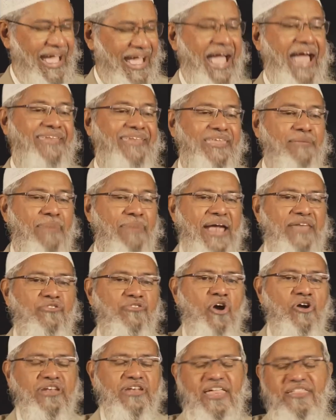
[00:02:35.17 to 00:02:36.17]
And they banned
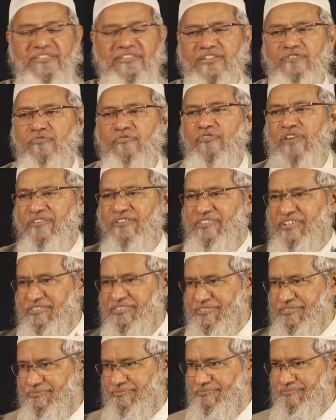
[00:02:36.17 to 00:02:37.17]
the organization for five
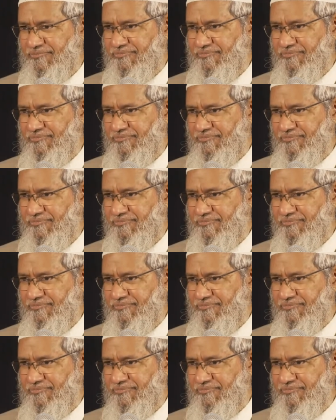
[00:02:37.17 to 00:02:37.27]
years.